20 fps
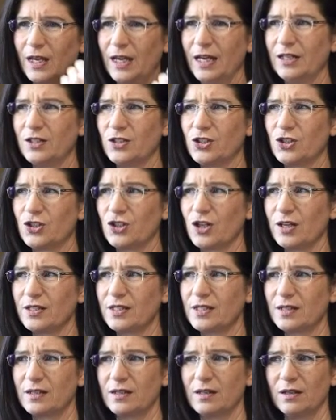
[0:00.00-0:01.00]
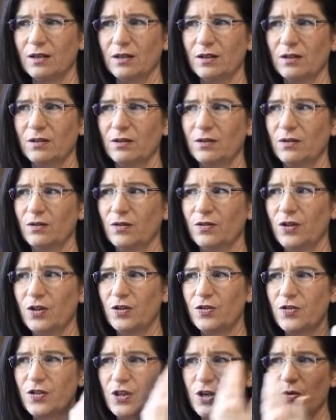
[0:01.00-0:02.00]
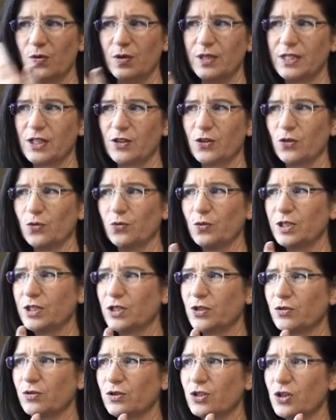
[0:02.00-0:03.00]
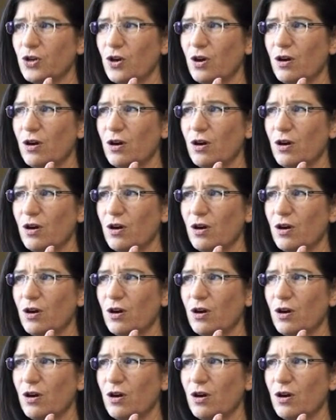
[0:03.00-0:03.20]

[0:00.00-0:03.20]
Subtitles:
It's just the theories and the research